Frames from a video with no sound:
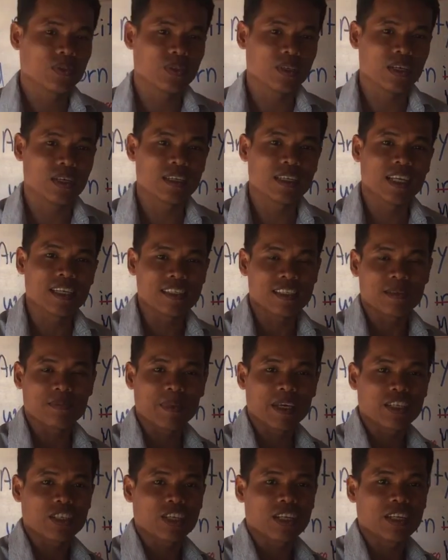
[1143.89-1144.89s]
Does it
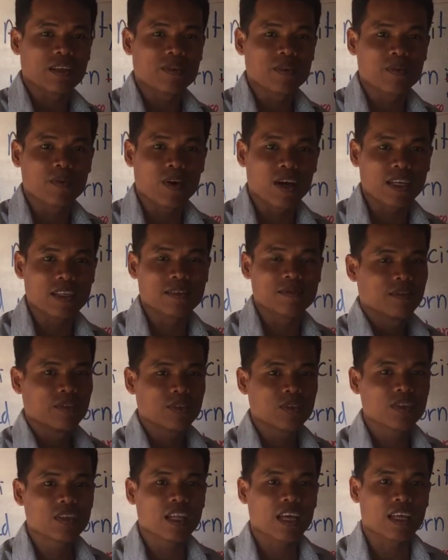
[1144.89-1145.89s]
make sense, everyone? If
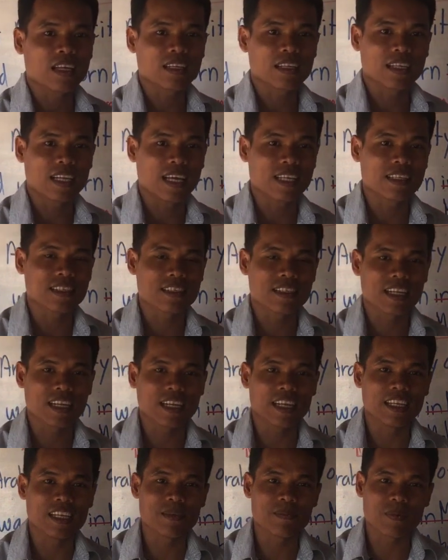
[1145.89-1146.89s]
you do not
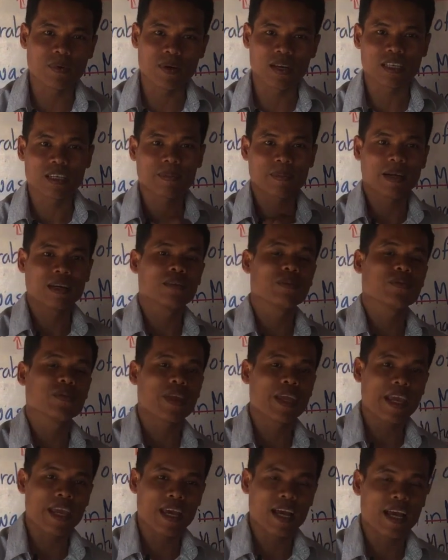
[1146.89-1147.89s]
understand any point about
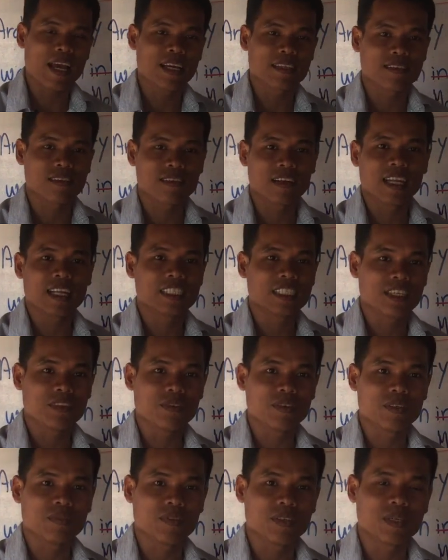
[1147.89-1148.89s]
where as a
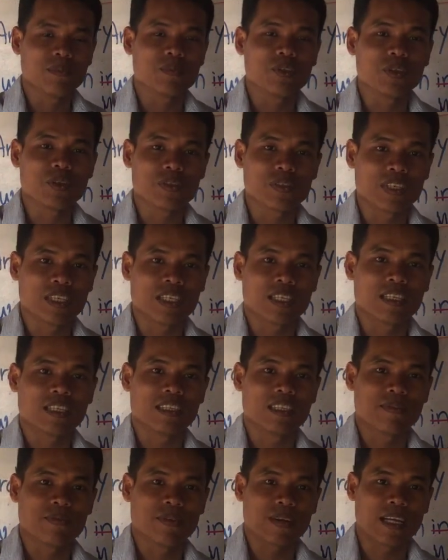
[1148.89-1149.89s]
relative adverb used in
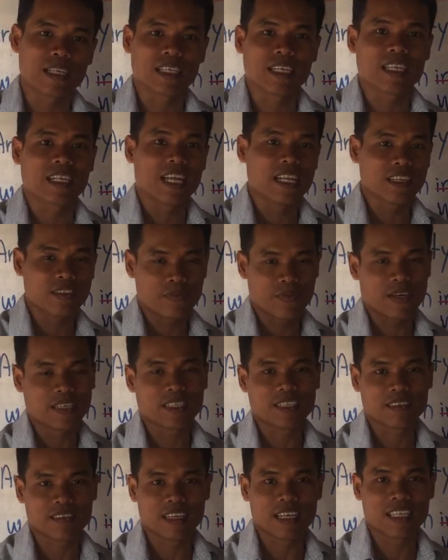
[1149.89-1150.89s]
defining and
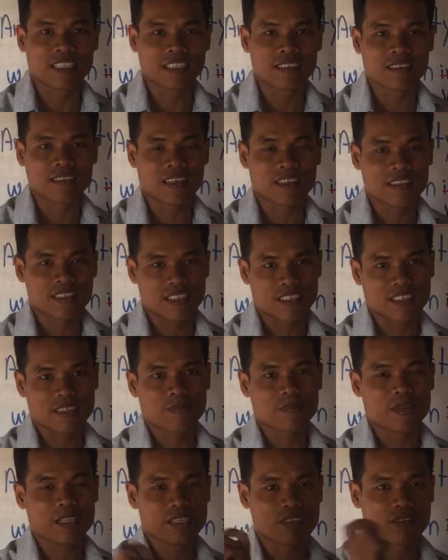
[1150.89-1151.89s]
non-defining relative clauses,
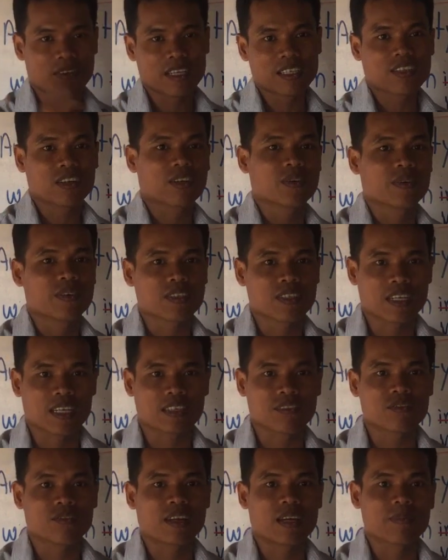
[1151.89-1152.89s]
please write your question.
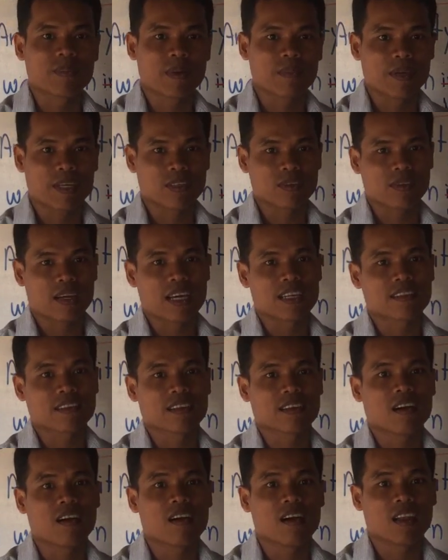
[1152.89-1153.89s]
I'll try my best to
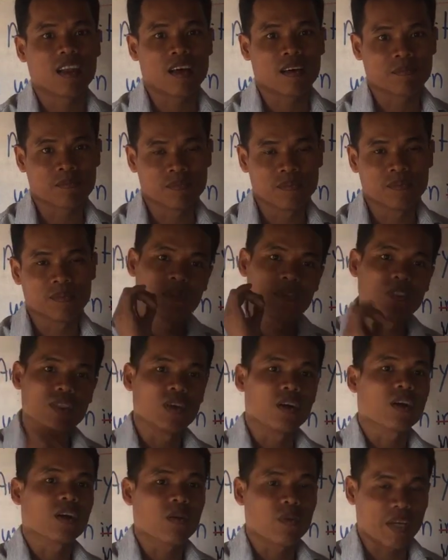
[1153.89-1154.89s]
answer all of
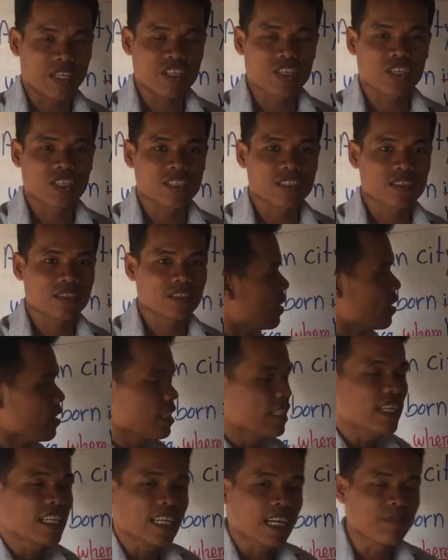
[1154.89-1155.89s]
your questions.
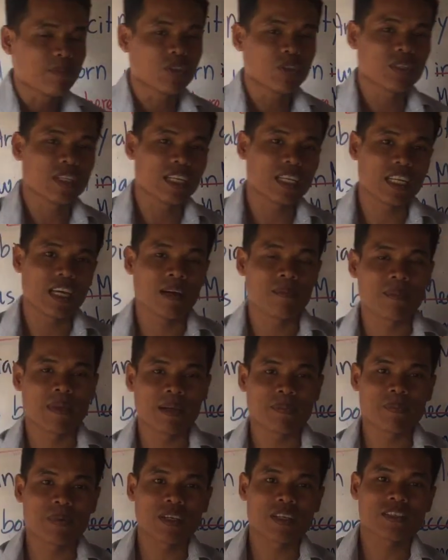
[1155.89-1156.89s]
This comes to the end of
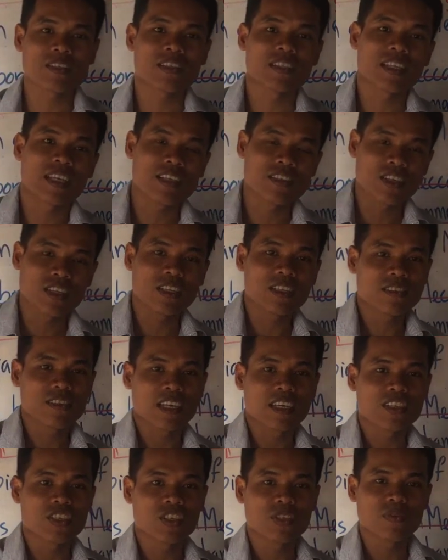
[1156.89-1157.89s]
my presentation.
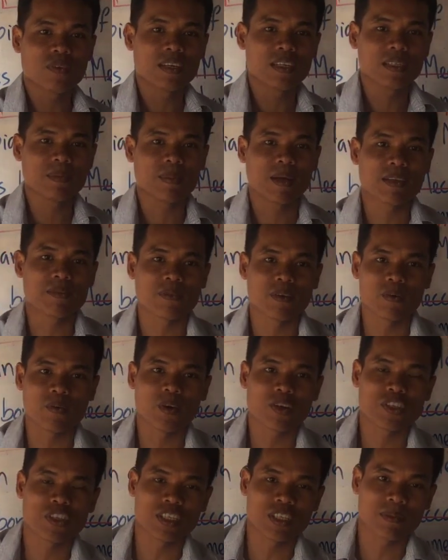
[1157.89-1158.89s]
Thank you very much for
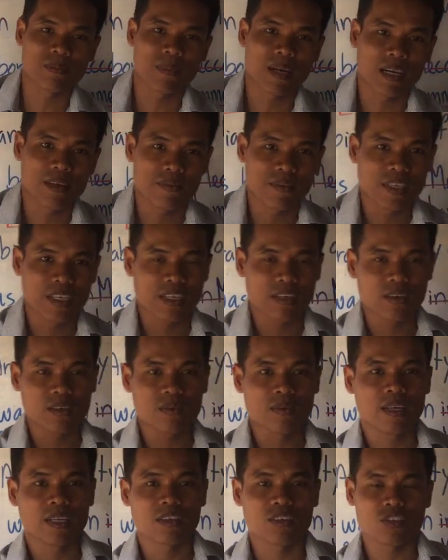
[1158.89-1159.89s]
watching my
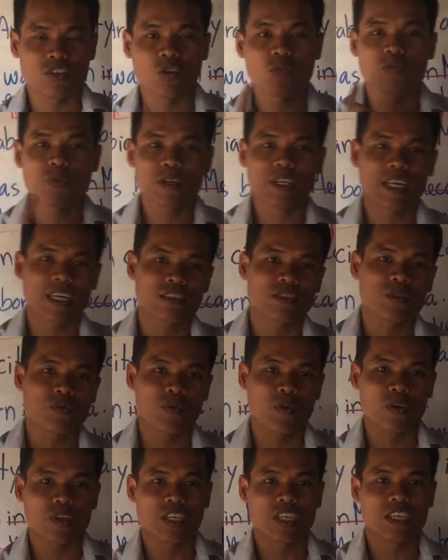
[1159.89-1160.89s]
video, and don't forget to
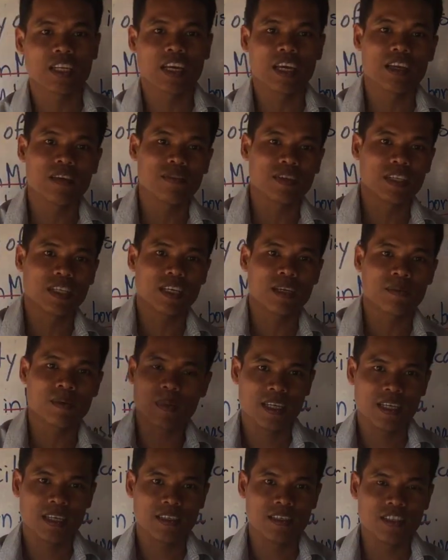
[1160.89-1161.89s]
watch it every day.
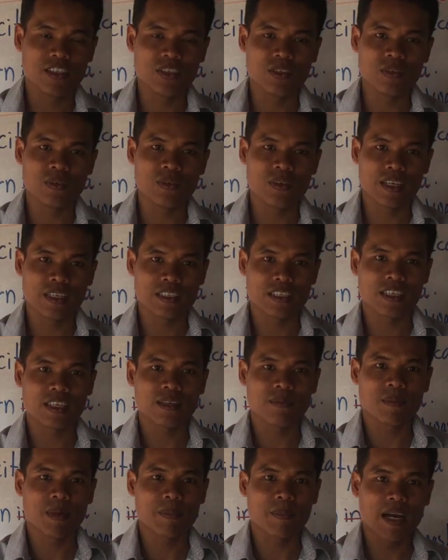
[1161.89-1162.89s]
See you
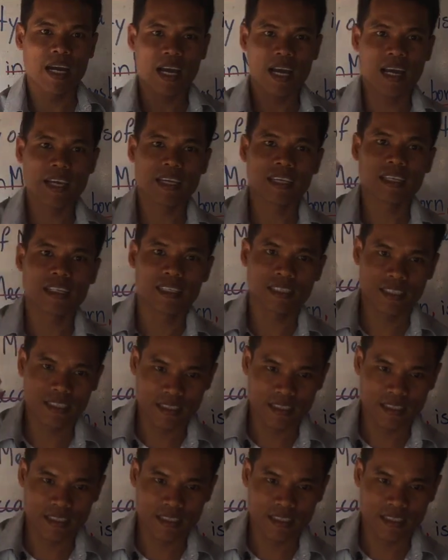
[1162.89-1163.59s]
later. Bye bye.